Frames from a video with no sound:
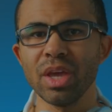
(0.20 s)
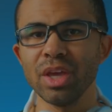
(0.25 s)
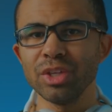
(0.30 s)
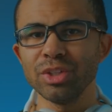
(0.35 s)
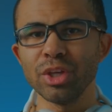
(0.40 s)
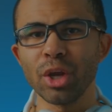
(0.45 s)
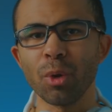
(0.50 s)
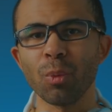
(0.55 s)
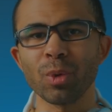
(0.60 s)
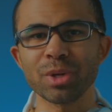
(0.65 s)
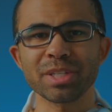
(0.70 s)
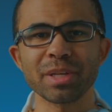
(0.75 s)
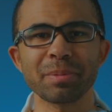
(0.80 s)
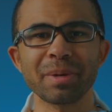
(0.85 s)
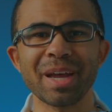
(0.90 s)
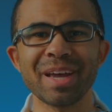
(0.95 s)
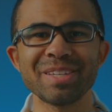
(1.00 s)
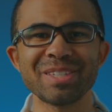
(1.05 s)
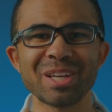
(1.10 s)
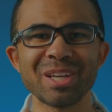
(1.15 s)
Yo, what's up
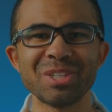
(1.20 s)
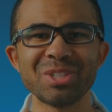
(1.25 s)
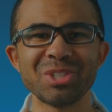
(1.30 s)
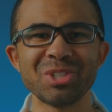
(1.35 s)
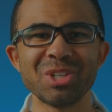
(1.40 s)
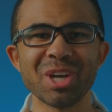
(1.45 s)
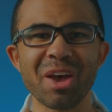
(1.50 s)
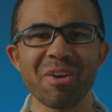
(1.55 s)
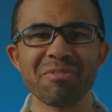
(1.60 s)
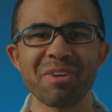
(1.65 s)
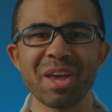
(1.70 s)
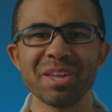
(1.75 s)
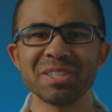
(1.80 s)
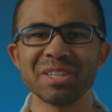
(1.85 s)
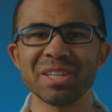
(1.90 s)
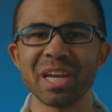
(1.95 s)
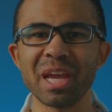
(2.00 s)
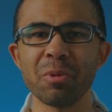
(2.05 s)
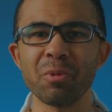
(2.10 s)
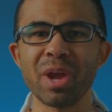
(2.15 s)
guys? It's Jeff and
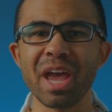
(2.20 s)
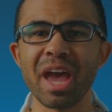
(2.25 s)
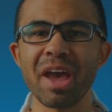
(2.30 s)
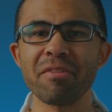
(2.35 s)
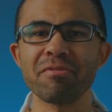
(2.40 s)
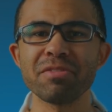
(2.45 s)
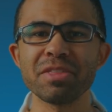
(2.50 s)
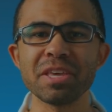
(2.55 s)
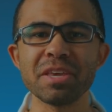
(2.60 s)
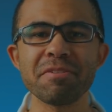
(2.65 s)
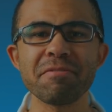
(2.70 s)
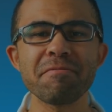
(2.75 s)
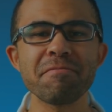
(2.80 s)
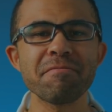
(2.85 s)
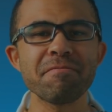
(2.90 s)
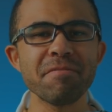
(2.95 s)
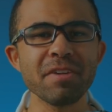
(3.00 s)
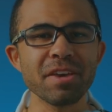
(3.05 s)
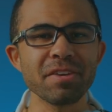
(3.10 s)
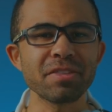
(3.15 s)
today we have the
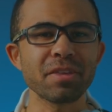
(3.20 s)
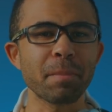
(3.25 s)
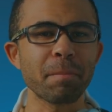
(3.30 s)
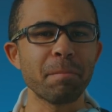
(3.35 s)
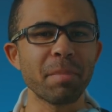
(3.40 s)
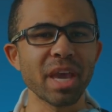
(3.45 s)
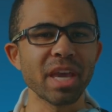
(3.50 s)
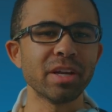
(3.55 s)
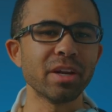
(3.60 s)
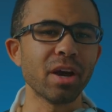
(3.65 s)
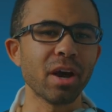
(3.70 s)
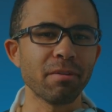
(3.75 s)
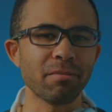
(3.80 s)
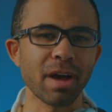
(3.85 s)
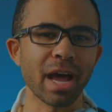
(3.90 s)
fifth beta of